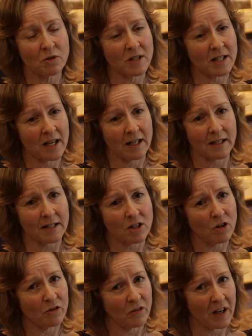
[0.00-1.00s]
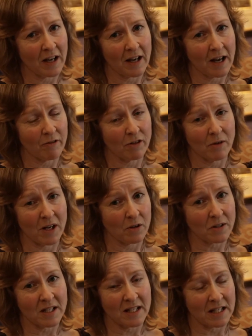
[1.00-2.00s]
she was saying it's not fair, everyone
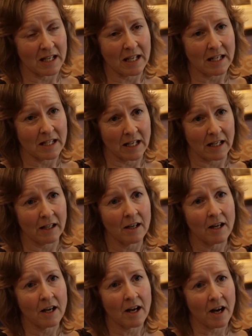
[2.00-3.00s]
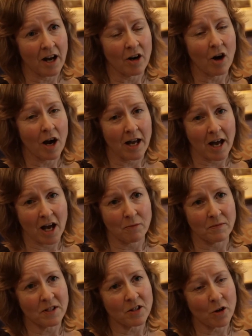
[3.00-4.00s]
else isn't eating and I
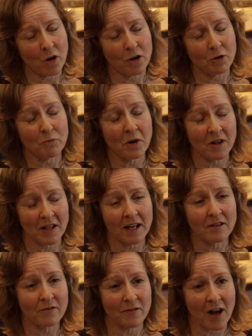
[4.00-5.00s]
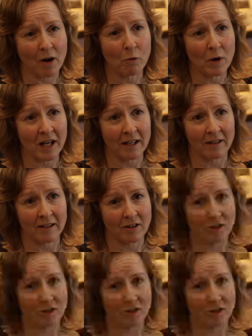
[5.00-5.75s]
am. So by the end of that week